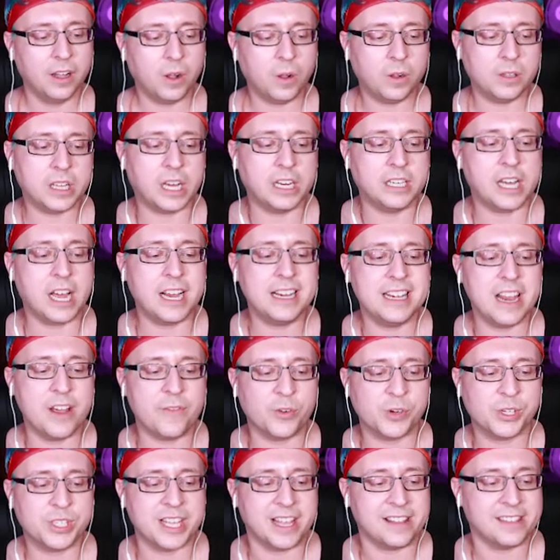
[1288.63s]
Hold on, I
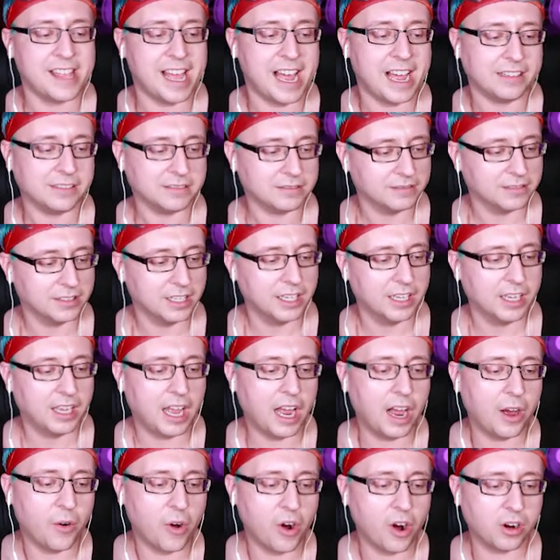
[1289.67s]
never said that.
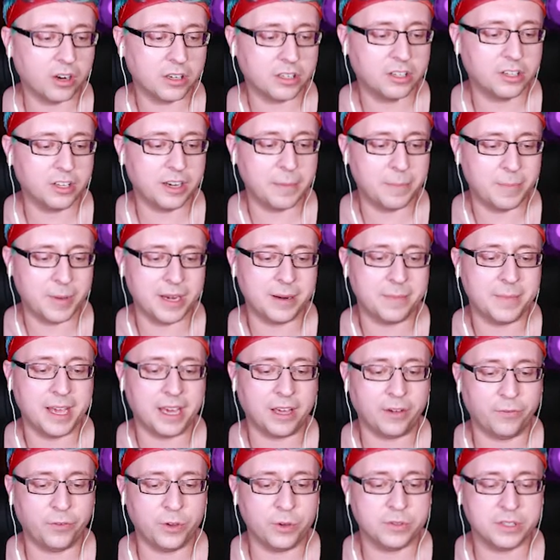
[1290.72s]
How hard could it be to
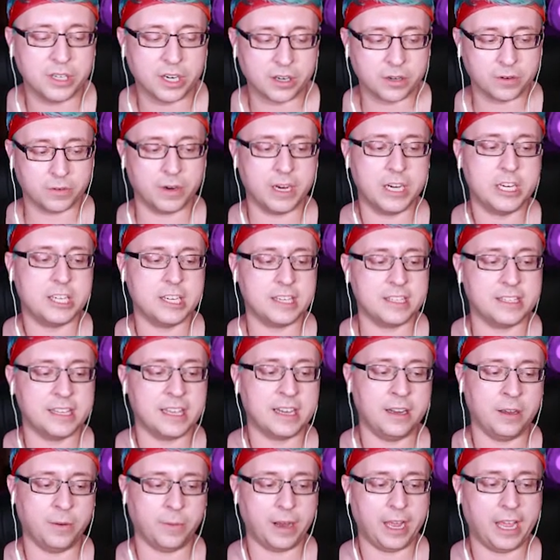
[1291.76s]
make a few decorations
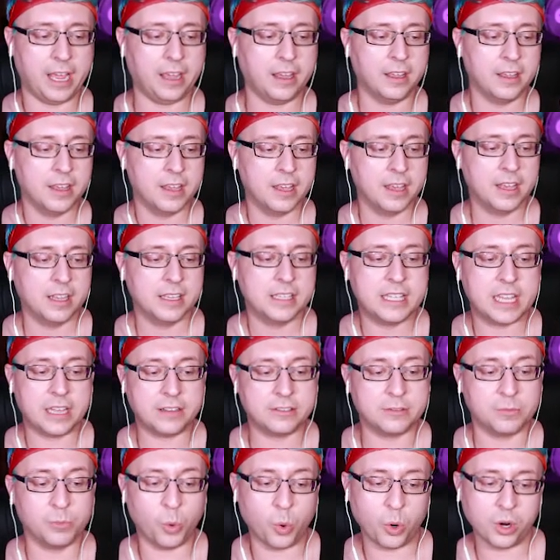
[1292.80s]
anyway?
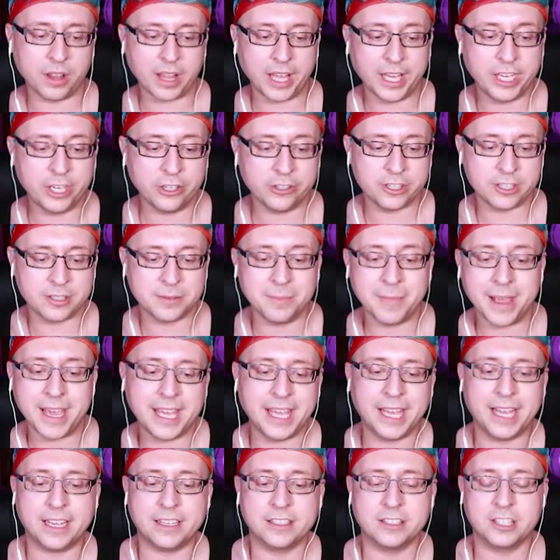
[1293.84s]
Sounds more like you're just
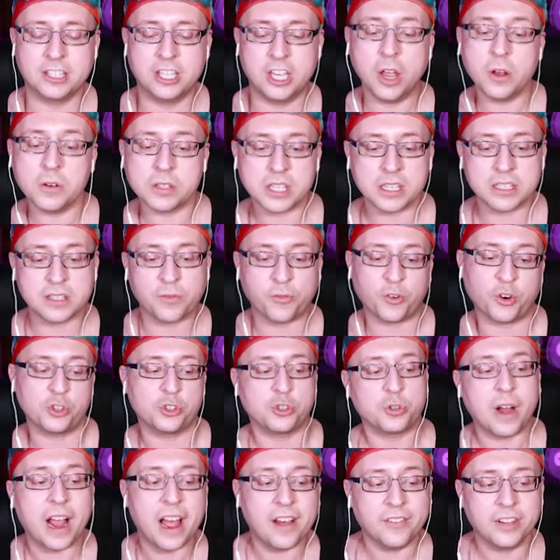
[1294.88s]
making excuses for
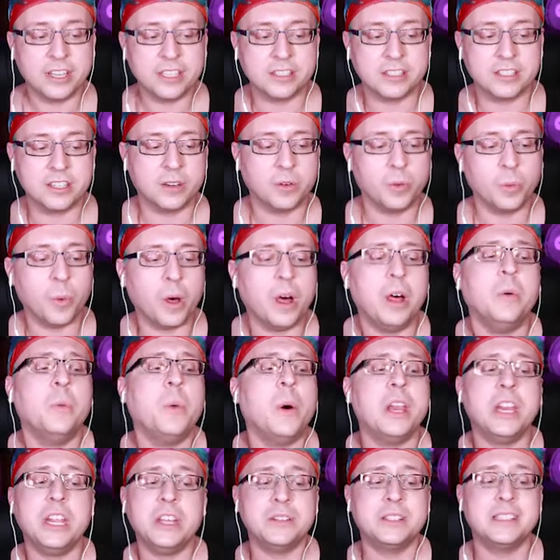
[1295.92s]
Travis to—
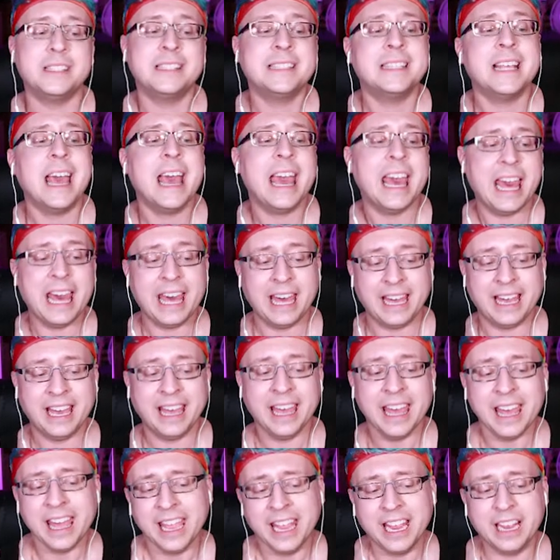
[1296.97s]
What are you saying?
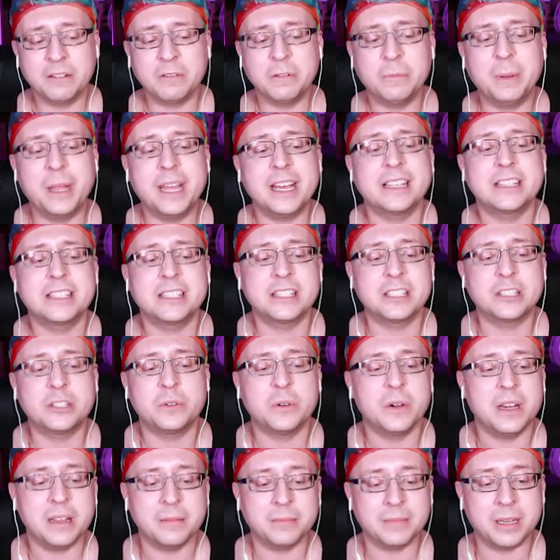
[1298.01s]
It would be
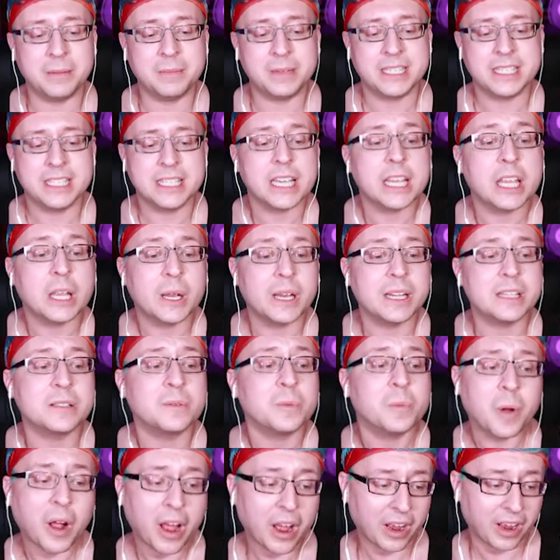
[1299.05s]
extremely
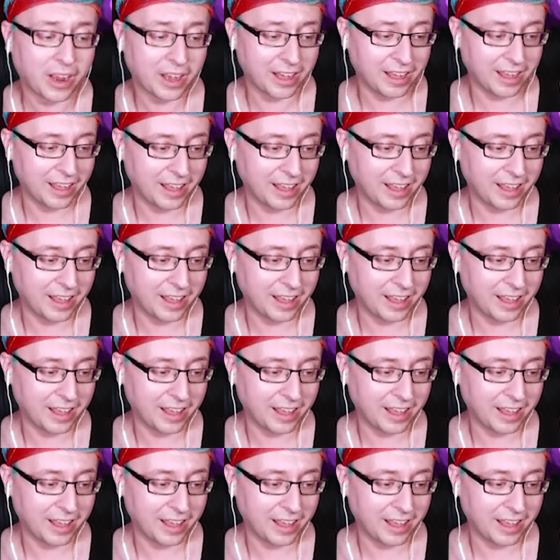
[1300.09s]
meticulous work.